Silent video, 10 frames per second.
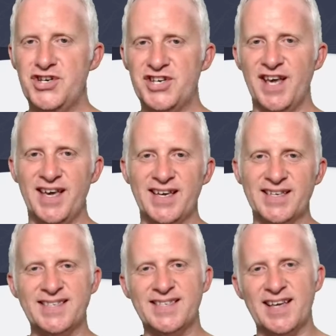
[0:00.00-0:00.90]
Che
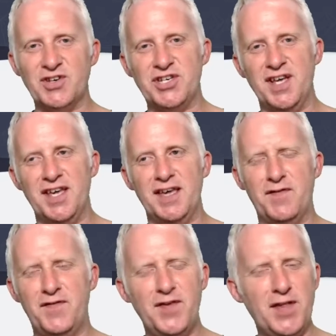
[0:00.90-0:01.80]
Satoshi,
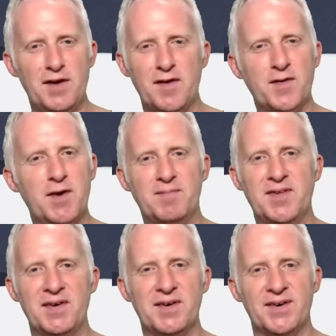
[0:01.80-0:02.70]
for the love of
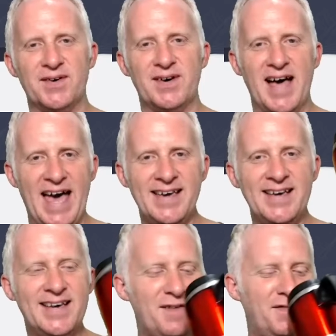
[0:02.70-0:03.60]
crypto
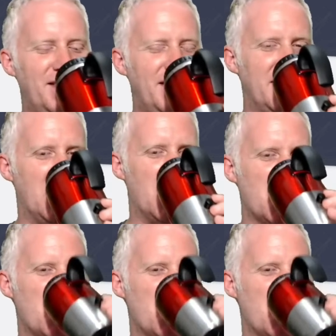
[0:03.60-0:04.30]
and coffee.